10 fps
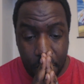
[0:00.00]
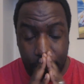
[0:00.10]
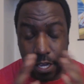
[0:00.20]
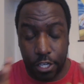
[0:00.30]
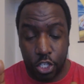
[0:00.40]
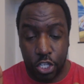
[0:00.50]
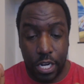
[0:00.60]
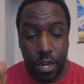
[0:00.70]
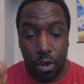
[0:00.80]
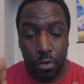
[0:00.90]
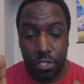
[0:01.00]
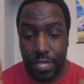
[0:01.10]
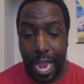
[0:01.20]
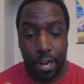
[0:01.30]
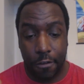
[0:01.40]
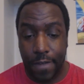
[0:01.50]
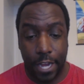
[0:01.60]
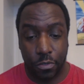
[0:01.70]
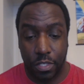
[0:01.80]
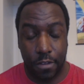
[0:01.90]
Because Shino's
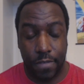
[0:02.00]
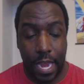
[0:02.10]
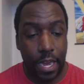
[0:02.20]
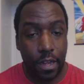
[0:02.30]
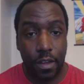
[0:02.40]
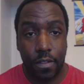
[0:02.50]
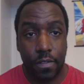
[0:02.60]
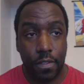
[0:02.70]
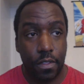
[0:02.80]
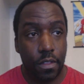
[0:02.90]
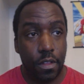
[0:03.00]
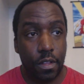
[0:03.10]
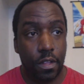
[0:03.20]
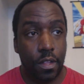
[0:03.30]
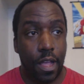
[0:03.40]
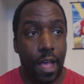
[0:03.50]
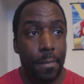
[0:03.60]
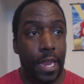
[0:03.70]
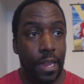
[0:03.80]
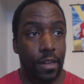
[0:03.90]
sacrifice was in vain.
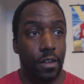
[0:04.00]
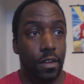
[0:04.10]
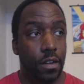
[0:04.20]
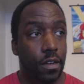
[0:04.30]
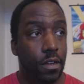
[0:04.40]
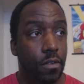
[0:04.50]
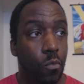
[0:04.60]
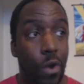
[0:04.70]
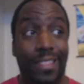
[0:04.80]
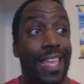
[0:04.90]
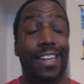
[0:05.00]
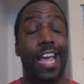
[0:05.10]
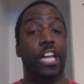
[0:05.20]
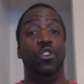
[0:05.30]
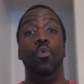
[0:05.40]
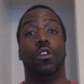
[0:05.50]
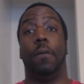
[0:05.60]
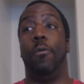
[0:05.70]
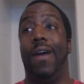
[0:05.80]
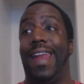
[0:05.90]
I mean, one thing that I do
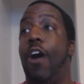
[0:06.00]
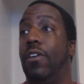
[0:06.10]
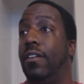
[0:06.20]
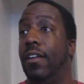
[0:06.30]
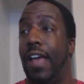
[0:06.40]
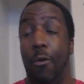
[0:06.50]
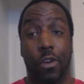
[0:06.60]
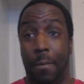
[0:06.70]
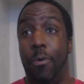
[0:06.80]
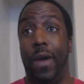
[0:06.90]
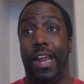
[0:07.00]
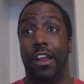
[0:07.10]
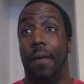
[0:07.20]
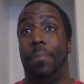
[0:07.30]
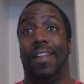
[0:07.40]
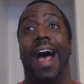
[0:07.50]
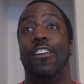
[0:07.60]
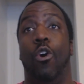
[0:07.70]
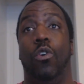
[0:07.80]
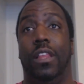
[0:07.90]
want to point out, I want to point out a
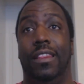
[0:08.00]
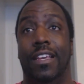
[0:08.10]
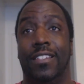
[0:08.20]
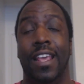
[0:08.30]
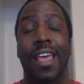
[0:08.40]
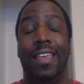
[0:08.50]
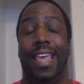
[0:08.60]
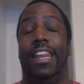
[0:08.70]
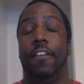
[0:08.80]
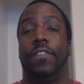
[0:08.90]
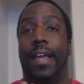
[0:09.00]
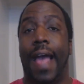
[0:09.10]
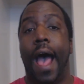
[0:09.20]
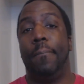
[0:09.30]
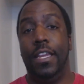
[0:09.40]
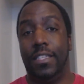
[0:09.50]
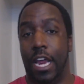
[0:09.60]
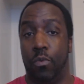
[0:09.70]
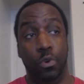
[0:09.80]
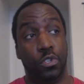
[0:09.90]
plot hole in this, that if the copies
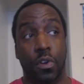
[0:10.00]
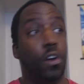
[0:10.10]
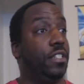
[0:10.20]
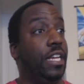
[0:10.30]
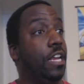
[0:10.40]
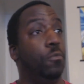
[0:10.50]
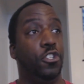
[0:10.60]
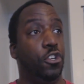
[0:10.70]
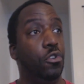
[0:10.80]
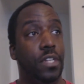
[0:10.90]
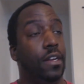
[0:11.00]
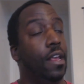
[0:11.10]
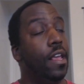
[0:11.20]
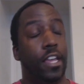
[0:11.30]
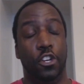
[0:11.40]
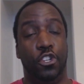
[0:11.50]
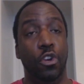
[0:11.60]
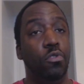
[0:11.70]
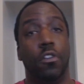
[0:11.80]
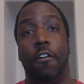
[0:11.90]
that Rustal's team was using can
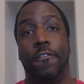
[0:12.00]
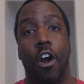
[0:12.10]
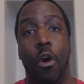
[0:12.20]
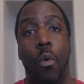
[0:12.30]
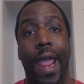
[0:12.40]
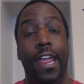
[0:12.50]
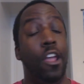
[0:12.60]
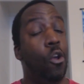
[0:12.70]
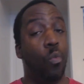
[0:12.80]
shoot so far away,